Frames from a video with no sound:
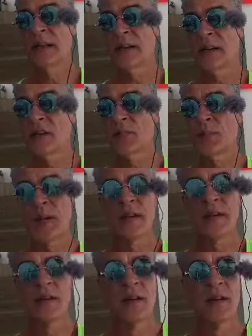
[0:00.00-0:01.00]
There's
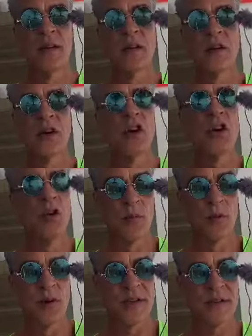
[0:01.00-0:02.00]
been
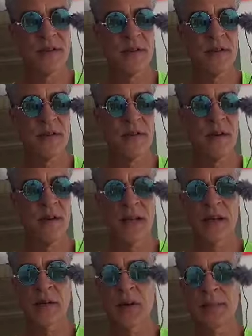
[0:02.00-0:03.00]
numerous on
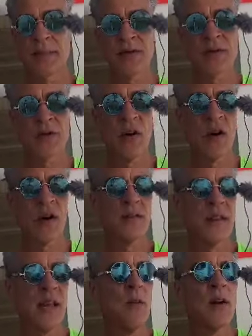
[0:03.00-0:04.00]
these people's dog.
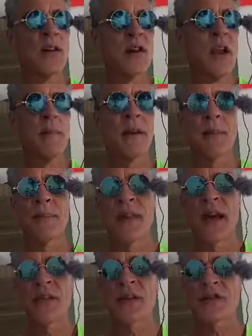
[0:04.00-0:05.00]
They don't want you coming up and
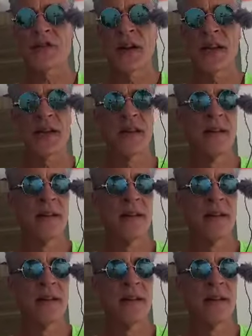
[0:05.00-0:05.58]
down the street.